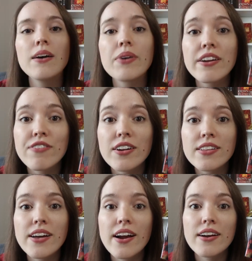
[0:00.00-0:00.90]
and when I found
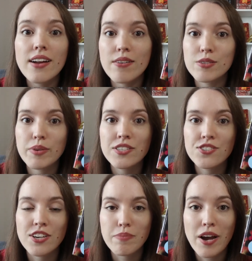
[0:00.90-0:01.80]
it there, that was
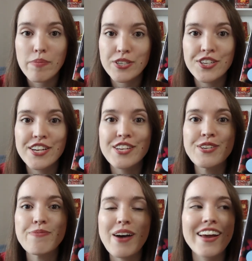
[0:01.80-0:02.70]
my opportunity
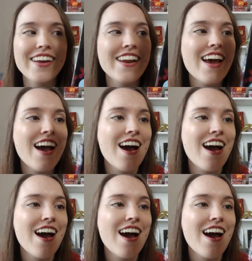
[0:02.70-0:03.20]
to buy it.